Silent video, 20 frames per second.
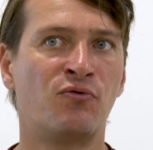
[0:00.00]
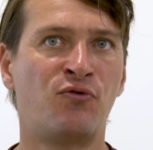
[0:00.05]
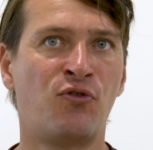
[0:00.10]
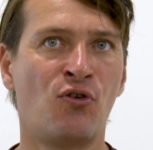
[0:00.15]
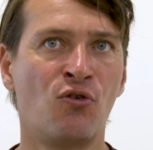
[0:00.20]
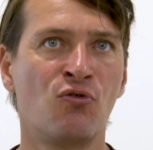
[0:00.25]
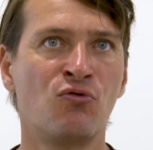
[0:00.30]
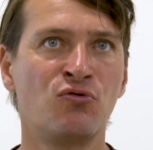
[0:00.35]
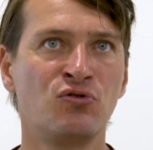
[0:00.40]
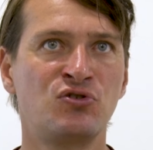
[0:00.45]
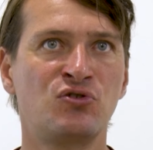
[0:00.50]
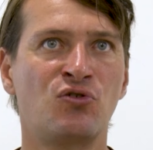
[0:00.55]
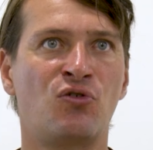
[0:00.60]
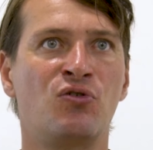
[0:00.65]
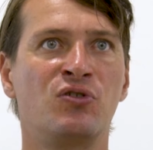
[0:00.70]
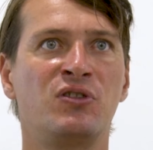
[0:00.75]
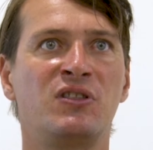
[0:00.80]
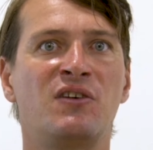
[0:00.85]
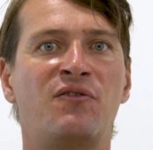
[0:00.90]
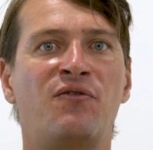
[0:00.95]
focus
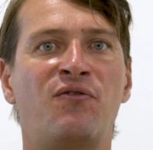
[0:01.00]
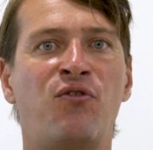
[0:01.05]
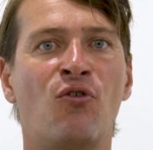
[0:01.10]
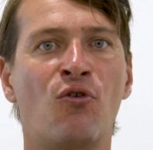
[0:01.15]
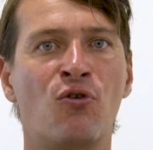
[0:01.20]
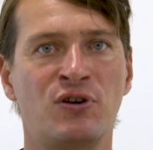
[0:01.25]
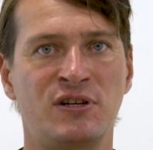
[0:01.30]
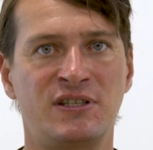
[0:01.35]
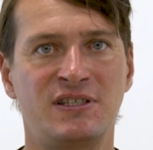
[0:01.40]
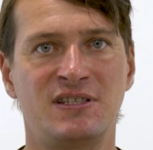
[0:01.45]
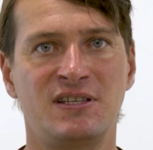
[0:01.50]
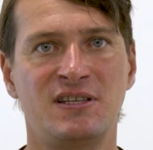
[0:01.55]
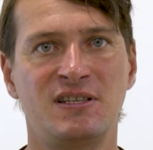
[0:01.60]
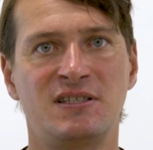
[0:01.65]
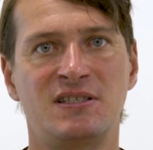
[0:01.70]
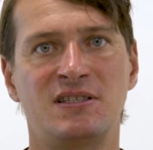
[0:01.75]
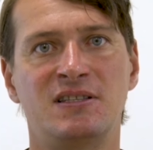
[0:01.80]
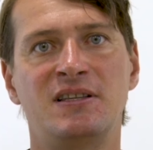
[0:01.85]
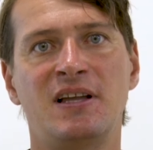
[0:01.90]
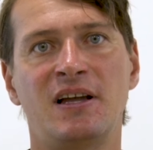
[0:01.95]
on the
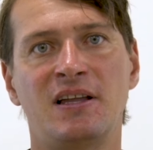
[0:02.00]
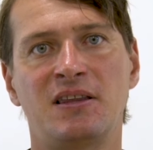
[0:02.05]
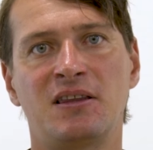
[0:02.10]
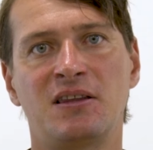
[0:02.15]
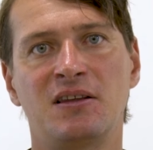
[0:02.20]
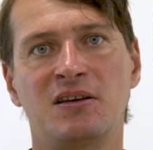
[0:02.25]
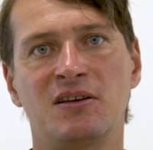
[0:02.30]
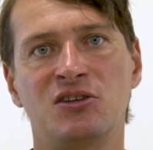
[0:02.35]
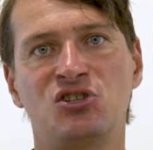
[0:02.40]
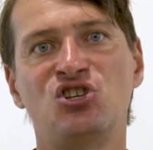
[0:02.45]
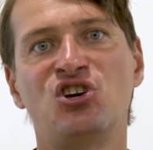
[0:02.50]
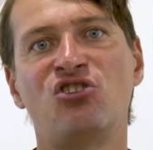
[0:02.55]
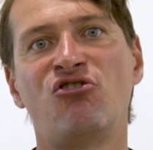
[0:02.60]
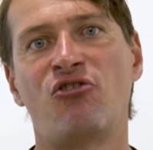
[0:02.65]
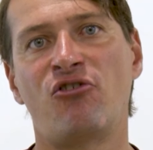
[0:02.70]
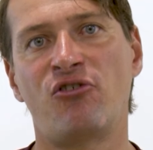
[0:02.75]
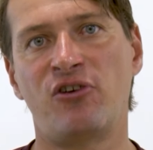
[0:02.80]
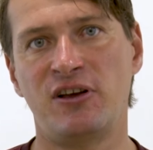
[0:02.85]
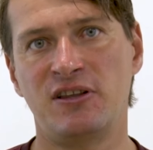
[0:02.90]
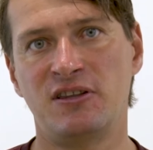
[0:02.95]
forces that
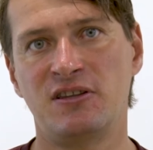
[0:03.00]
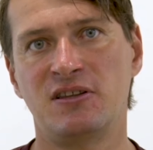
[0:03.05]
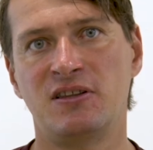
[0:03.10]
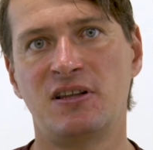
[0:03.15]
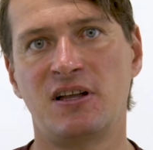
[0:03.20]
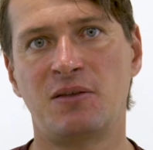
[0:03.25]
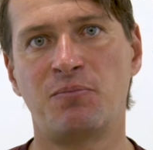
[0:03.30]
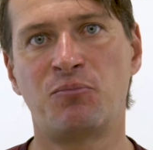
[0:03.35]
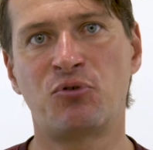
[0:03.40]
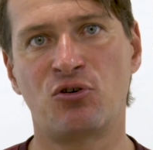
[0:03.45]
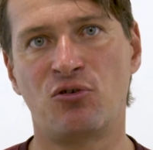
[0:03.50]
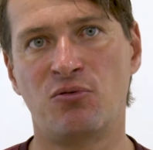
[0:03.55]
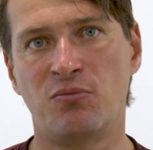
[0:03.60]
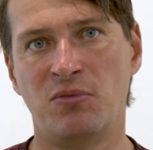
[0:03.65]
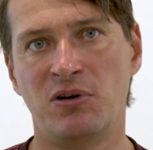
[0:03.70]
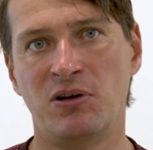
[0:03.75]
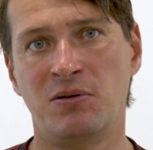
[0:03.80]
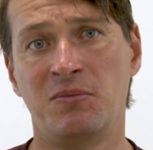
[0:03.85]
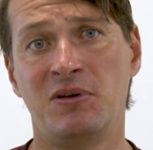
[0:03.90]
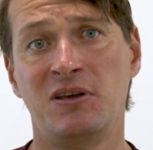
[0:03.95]
generate that
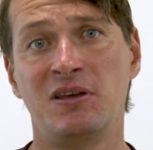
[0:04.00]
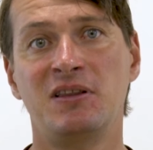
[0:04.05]
problem.